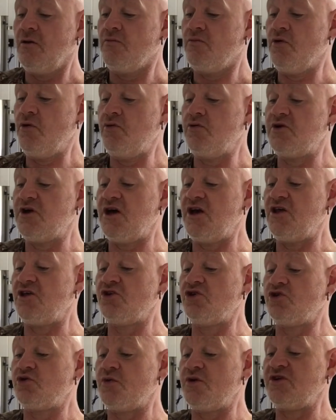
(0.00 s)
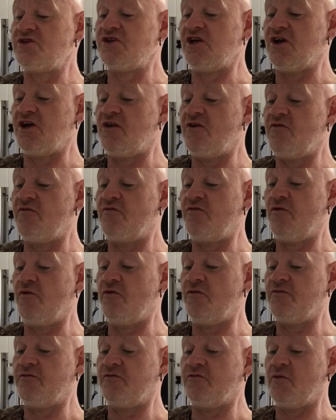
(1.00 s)
brew date 22nd of
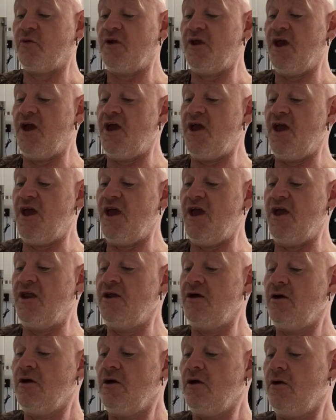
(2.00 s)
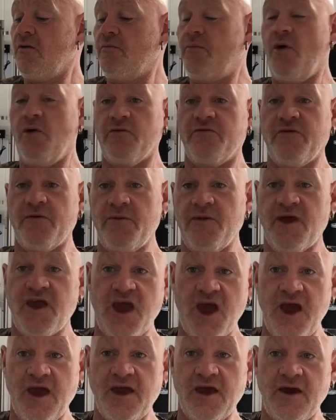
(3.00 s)
4th 2018, bottled from the
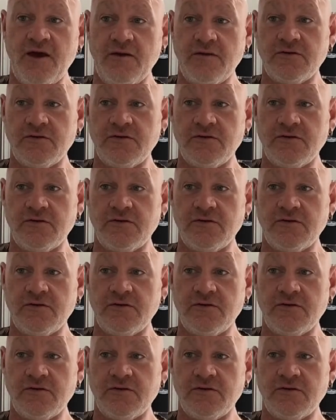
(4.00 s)
keg.